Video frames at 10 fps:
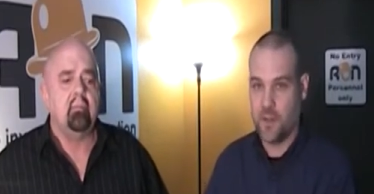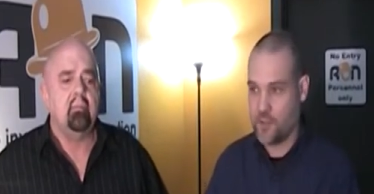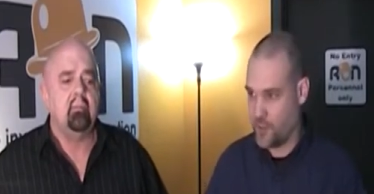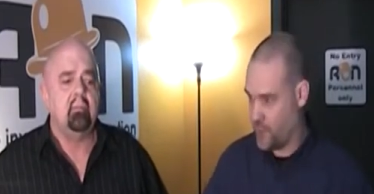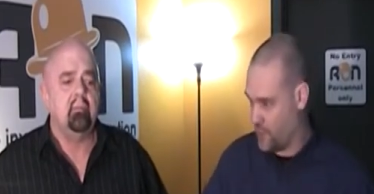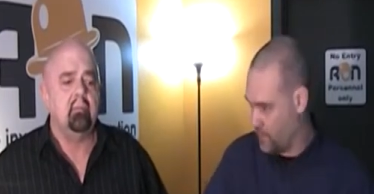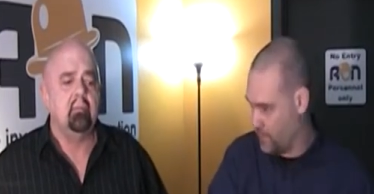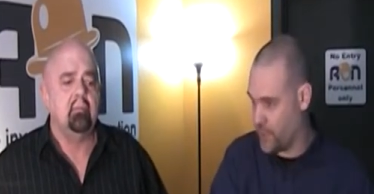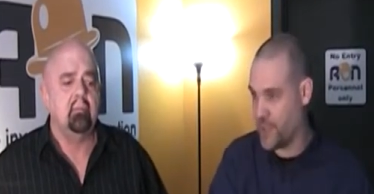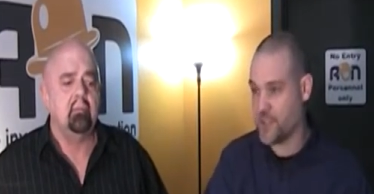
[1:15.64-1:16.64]
Speaker 1: to
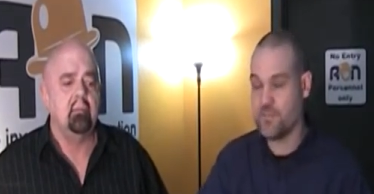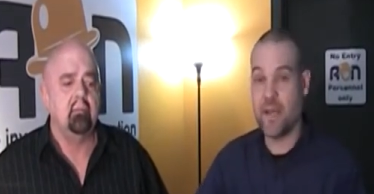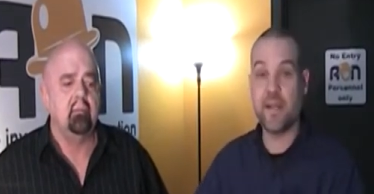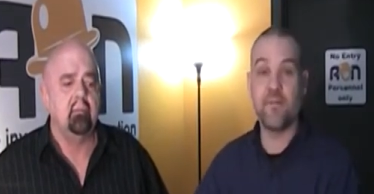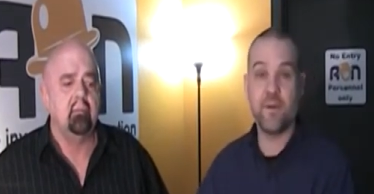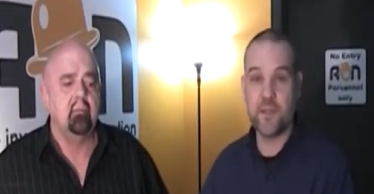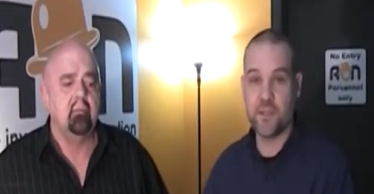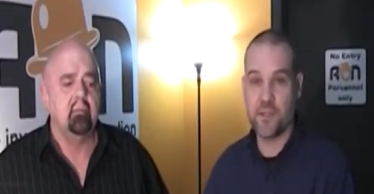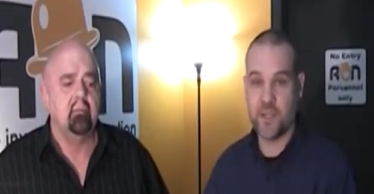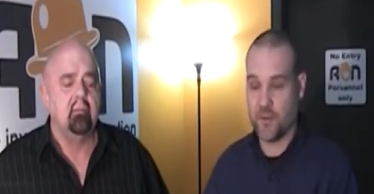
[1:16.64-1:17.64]
bring as many
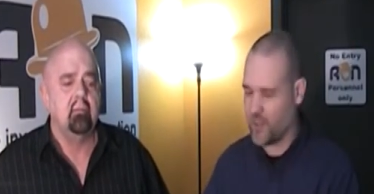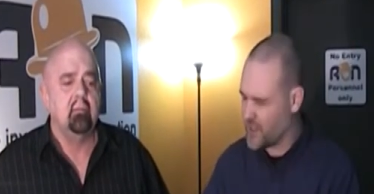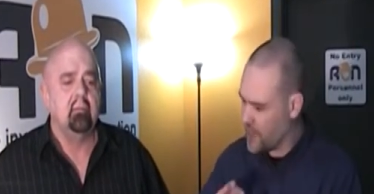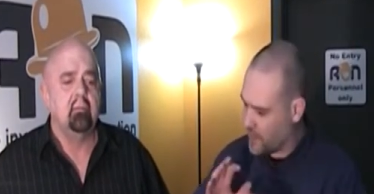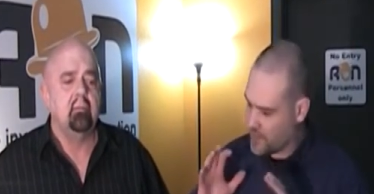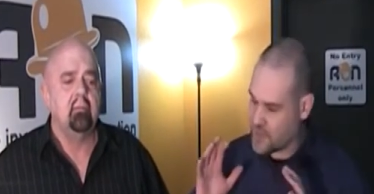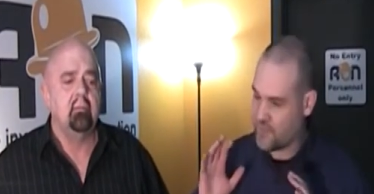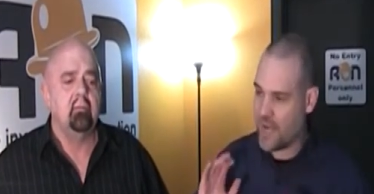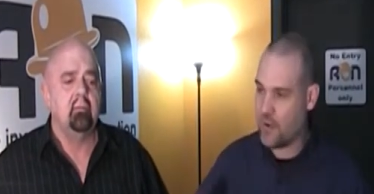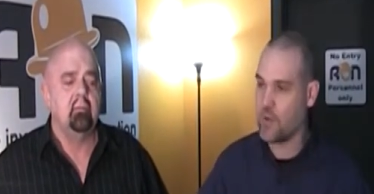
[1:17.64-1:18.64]
inventions in, regardless
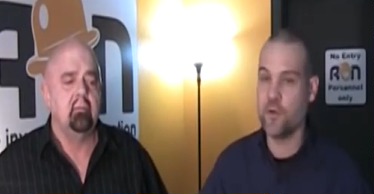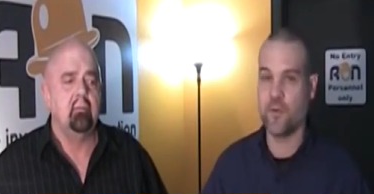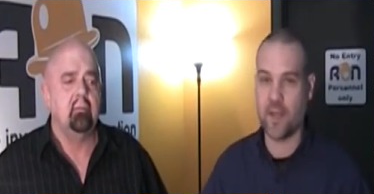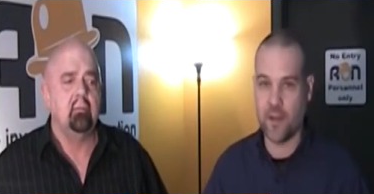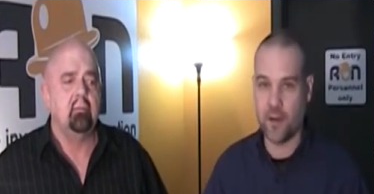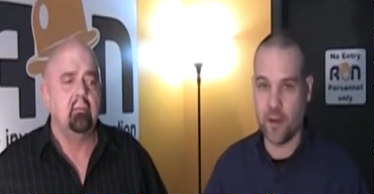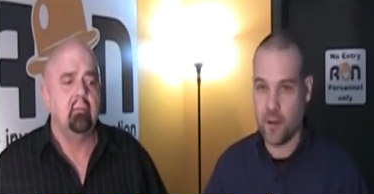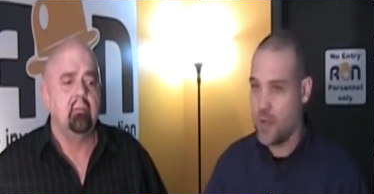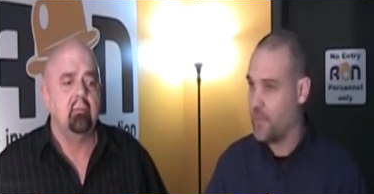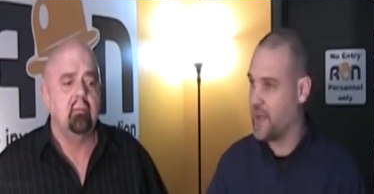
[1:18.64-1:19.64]
of how good they
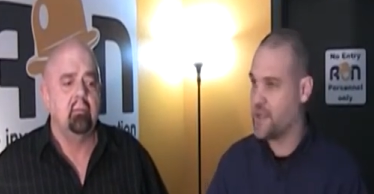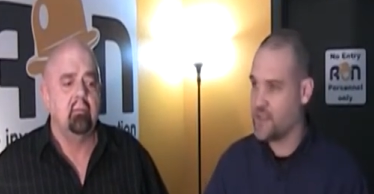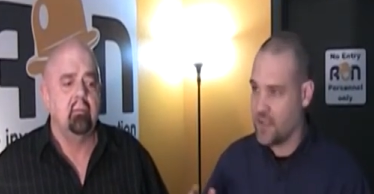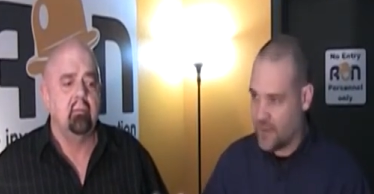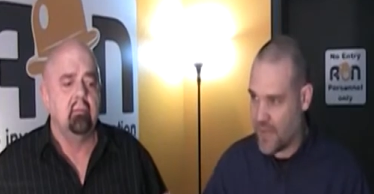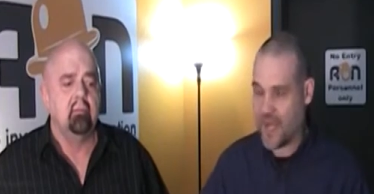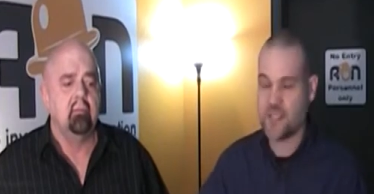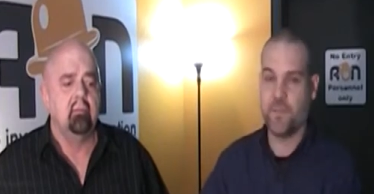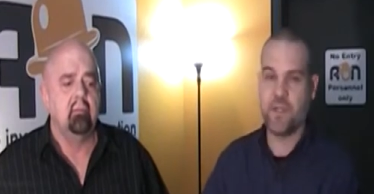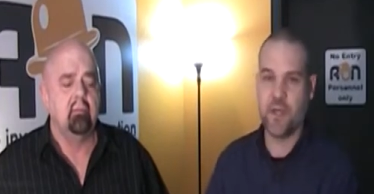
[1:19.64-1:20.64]
are, because that
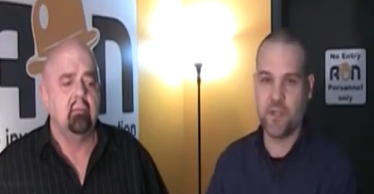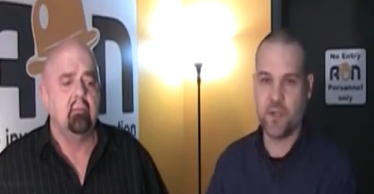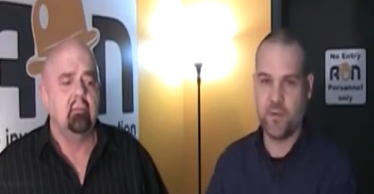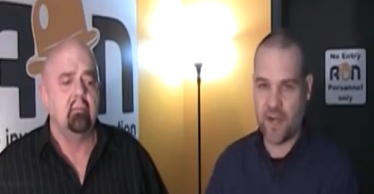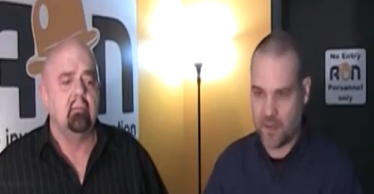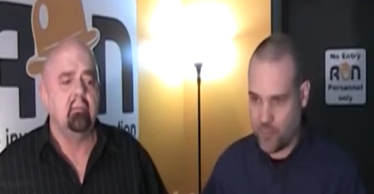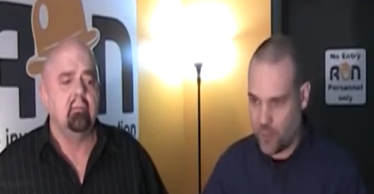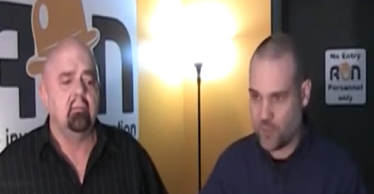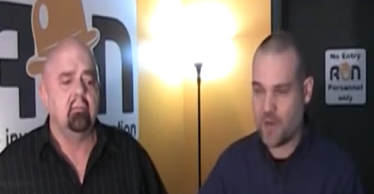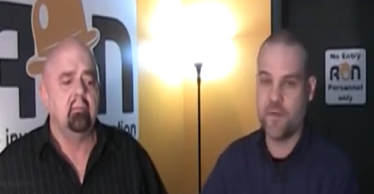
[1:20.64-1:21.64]
has the potential of adding
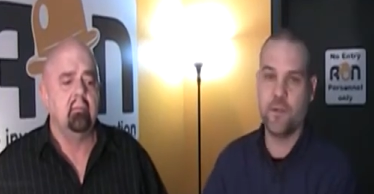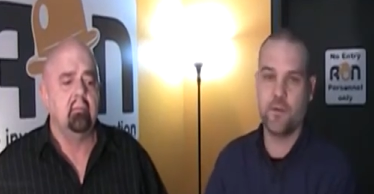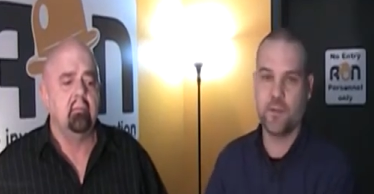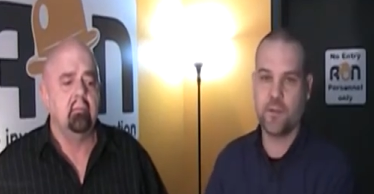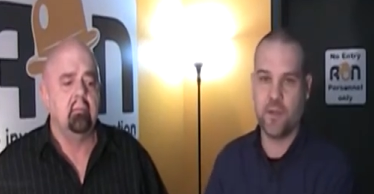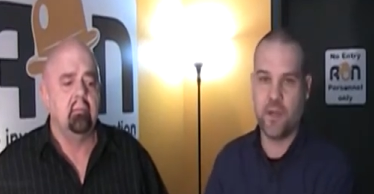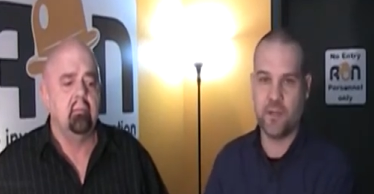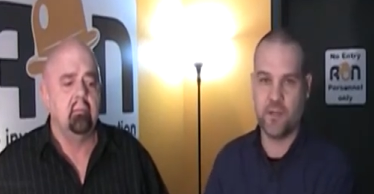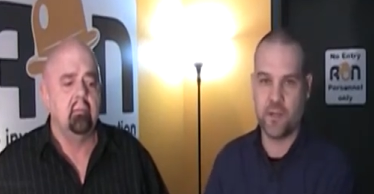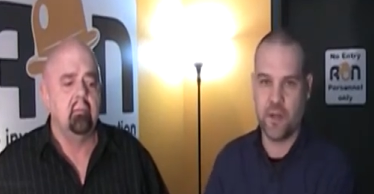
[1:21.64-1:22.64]
more revenue to the uh,
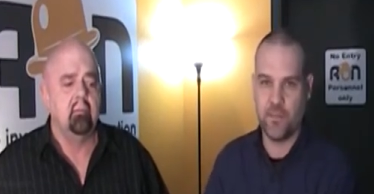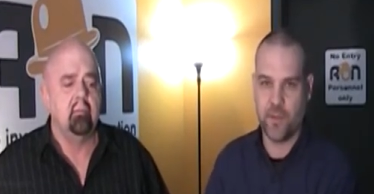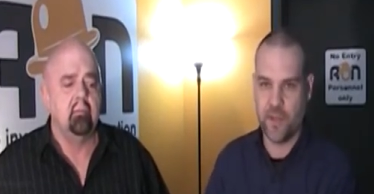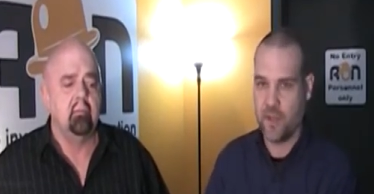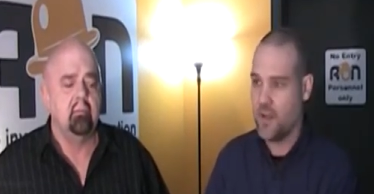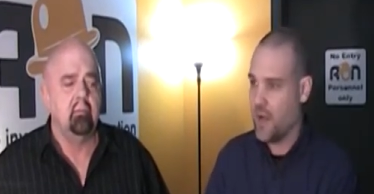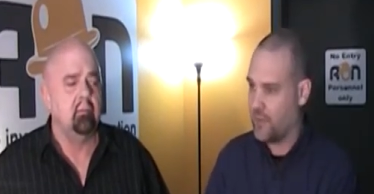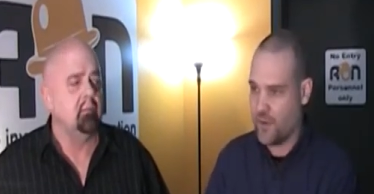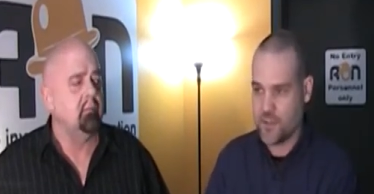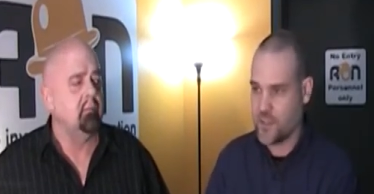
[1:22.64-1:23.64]
to the company
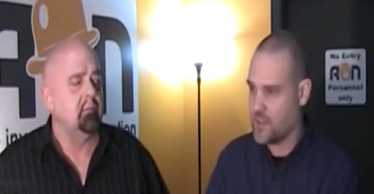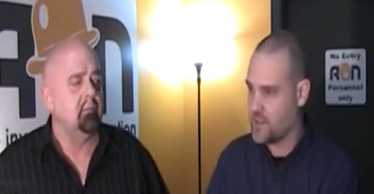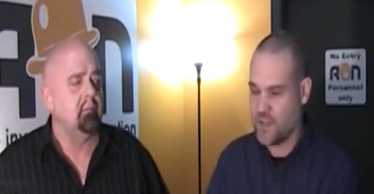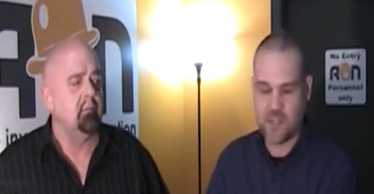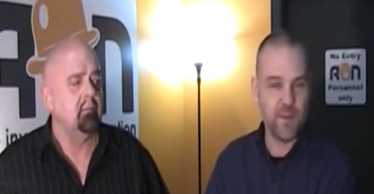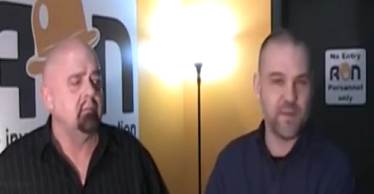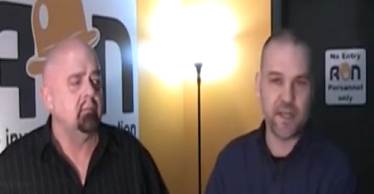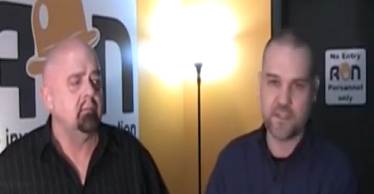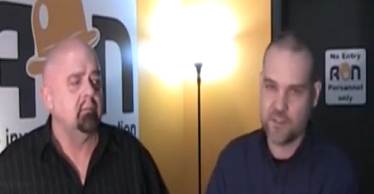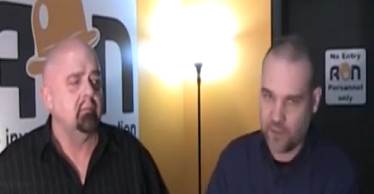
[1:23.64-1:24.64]
and those kinds of things. But
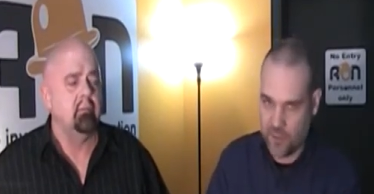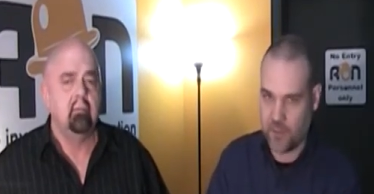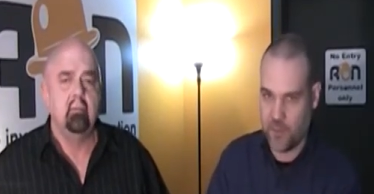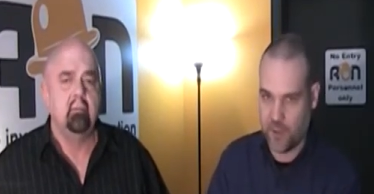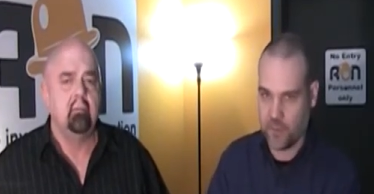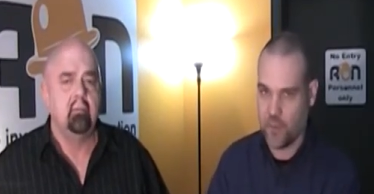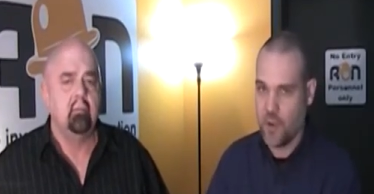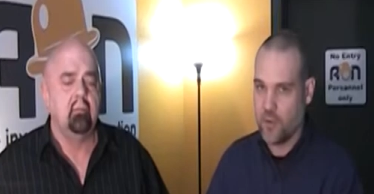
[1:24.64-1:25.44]
that's not the model.